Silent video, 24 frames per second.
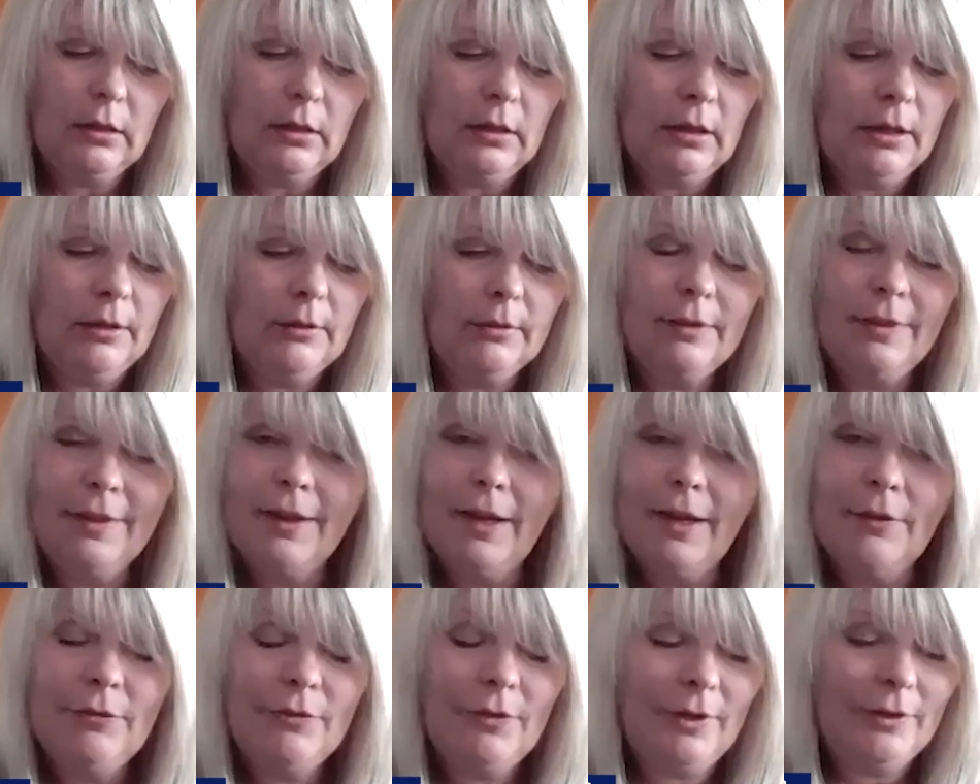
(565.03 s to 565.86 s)

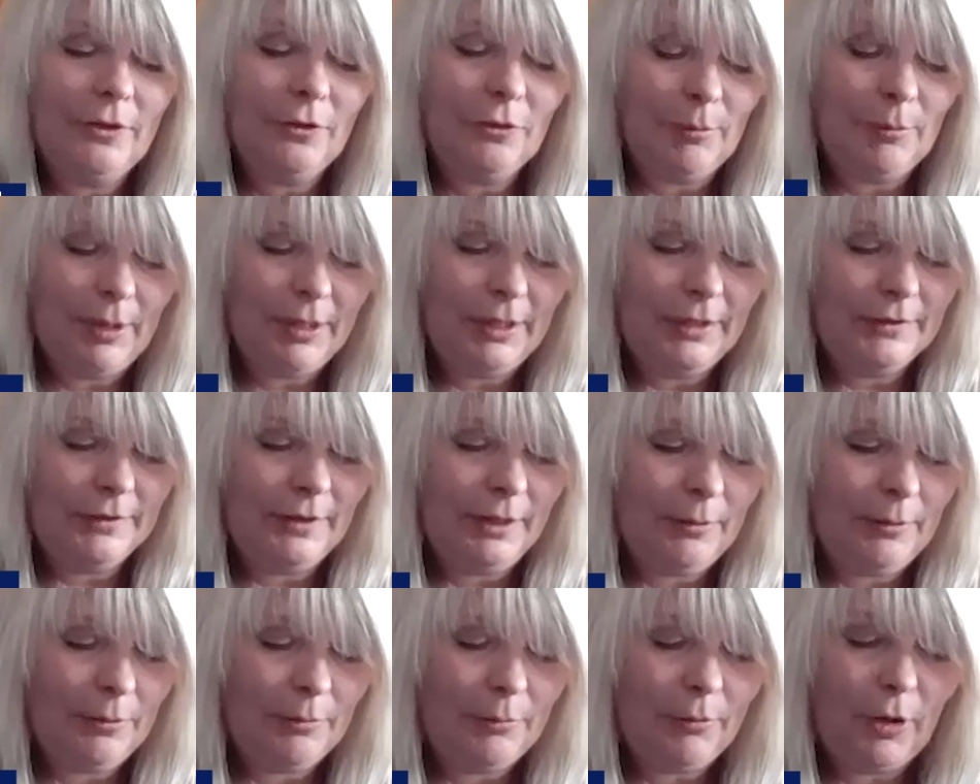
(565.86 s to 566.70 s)
I've said this many
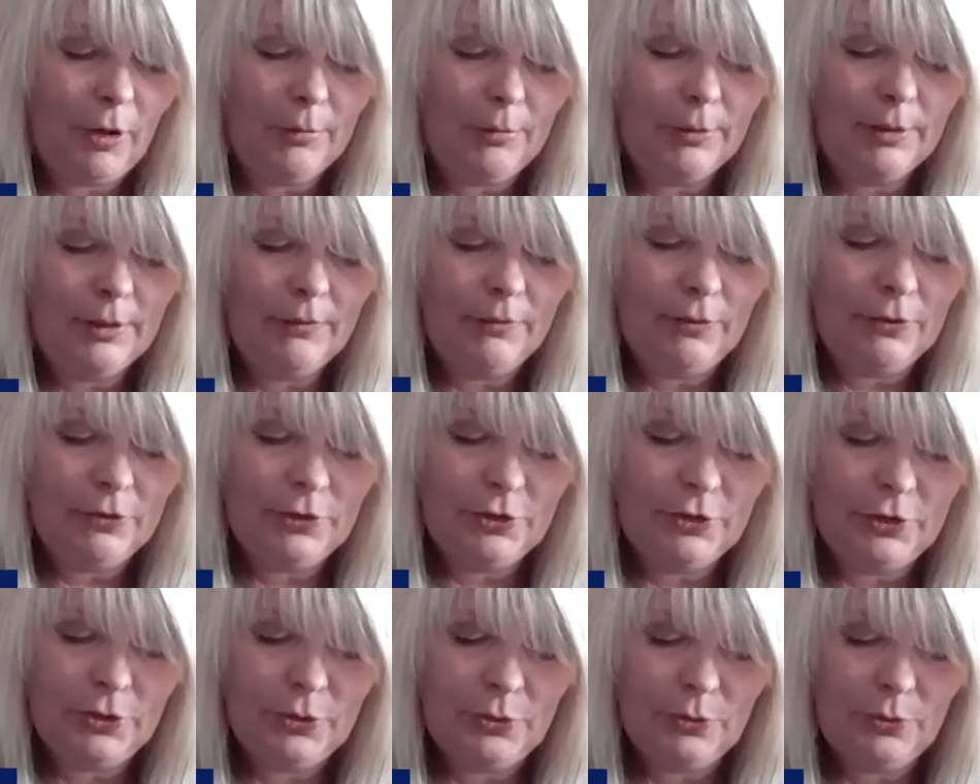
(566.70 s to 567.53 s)
times, probably even
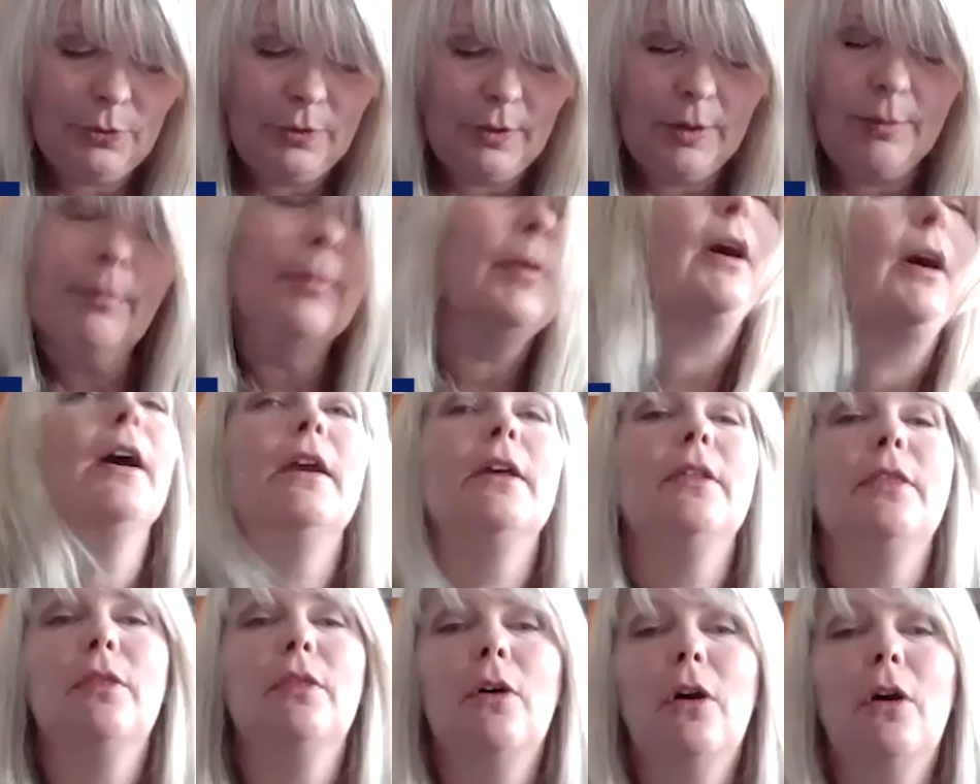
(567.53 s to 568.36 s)
to you, that
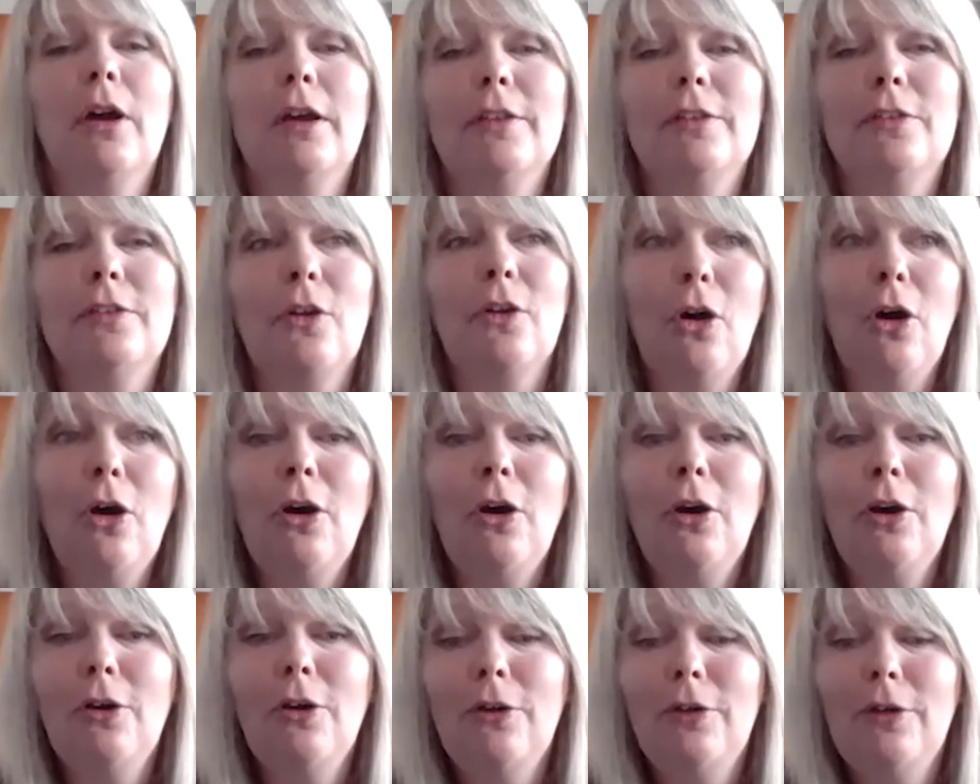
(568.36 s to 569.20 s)
my thoughts
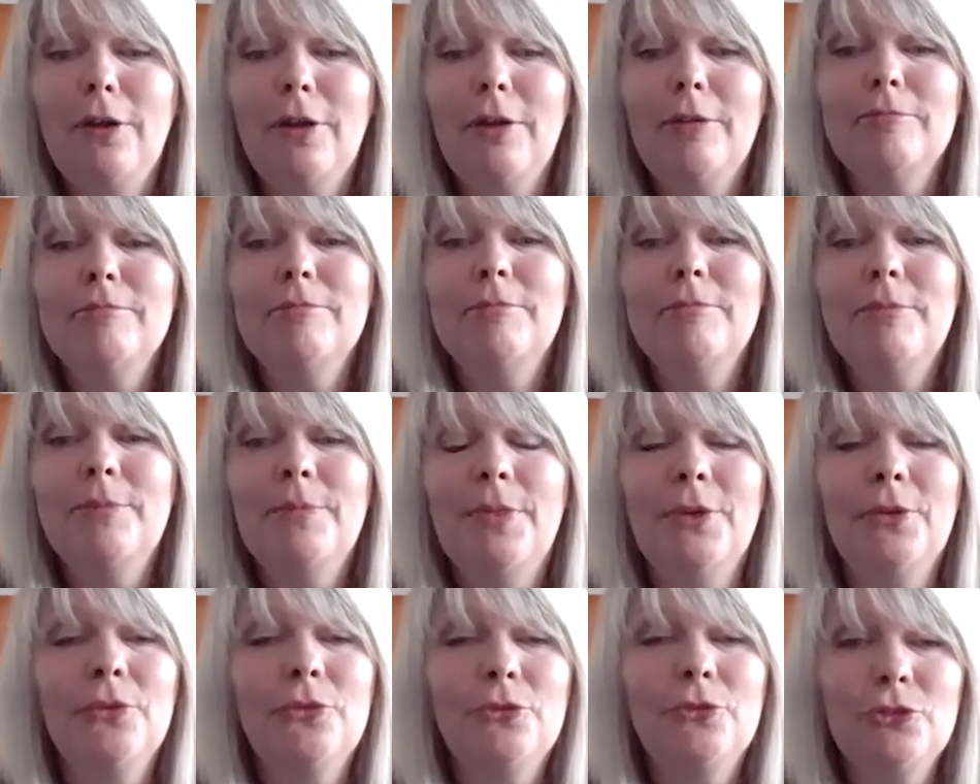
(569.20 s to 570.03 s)
are
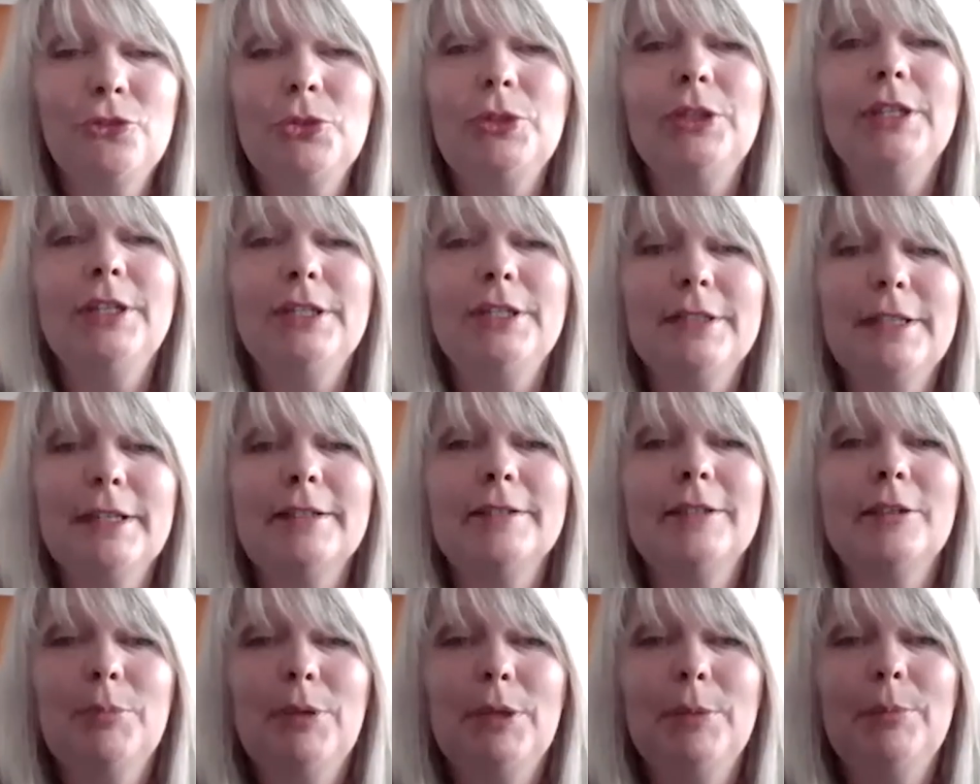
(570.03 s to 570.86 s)
there's duly
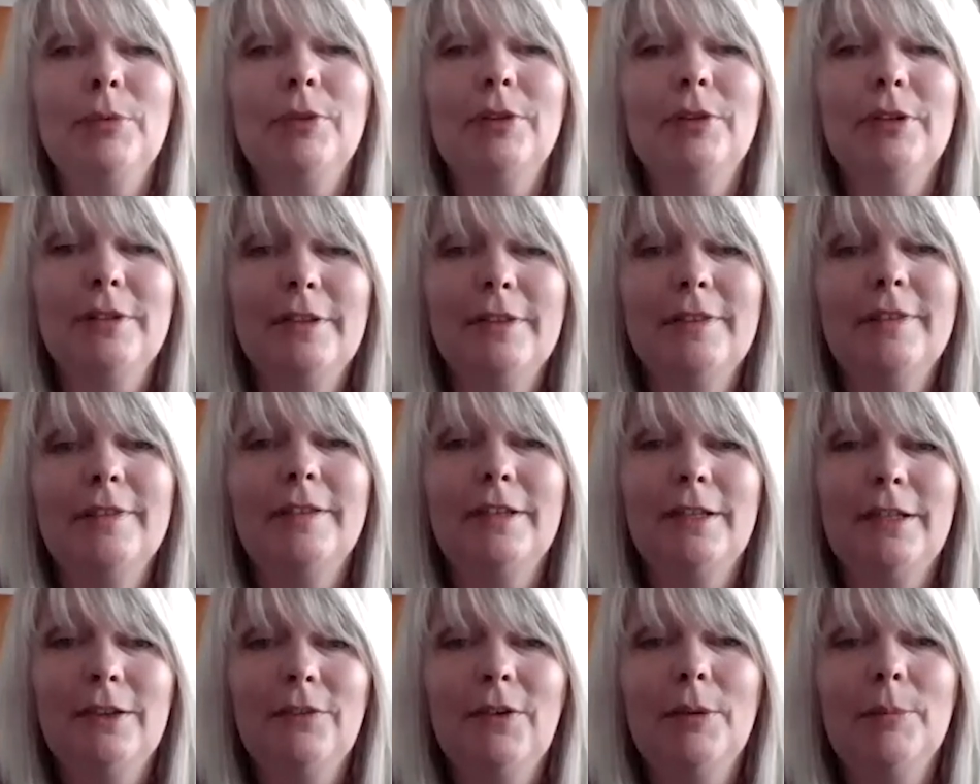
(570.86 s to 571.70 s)
elected people in the
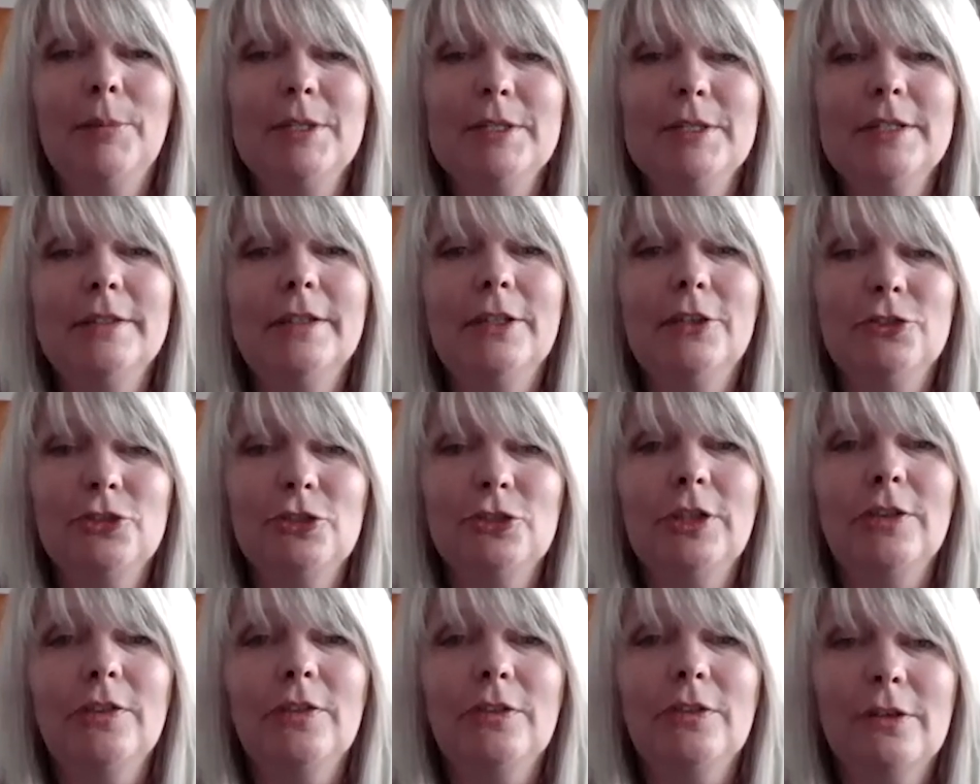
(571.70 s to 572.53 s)
city of Edmonton that
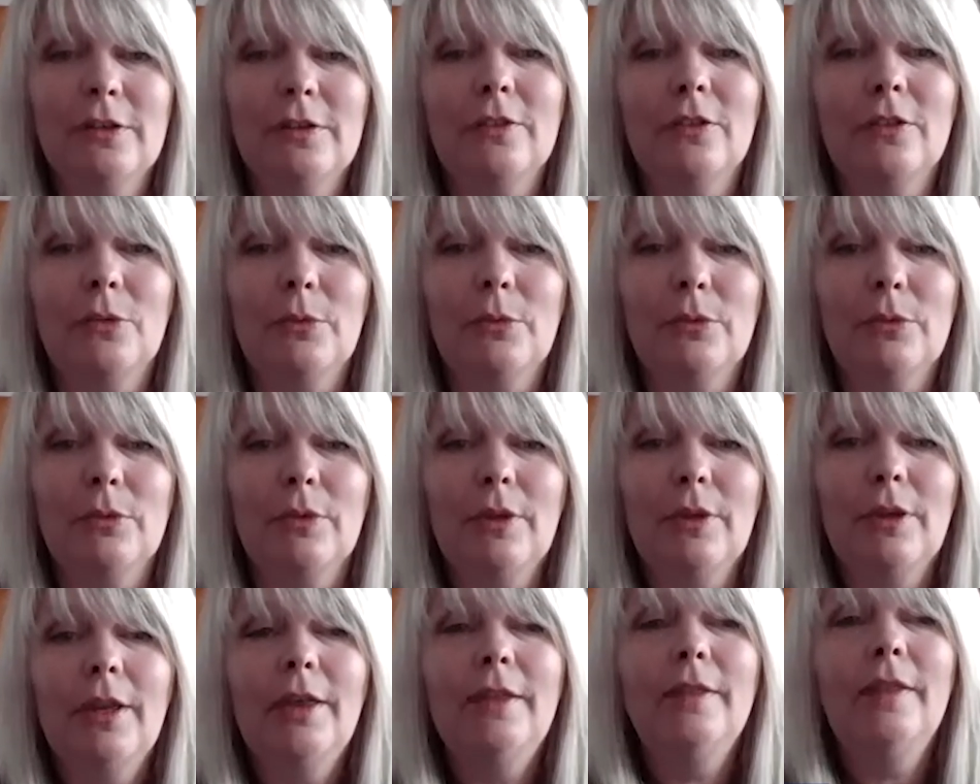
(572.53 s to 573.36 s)
she needs to consult with.
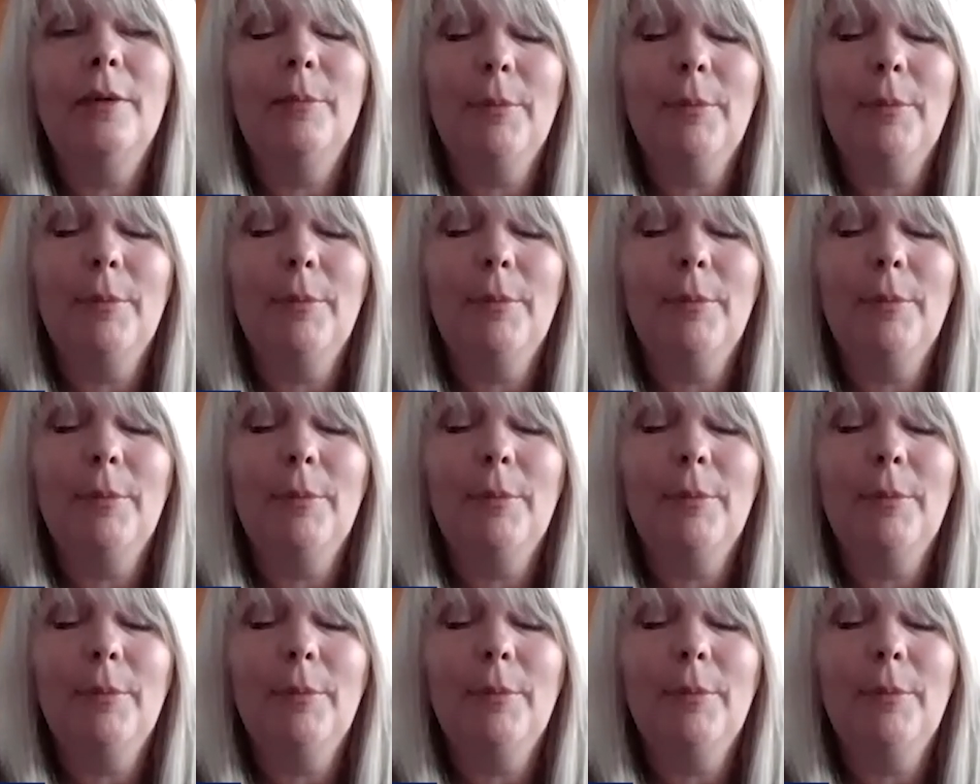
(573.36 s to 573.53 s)
They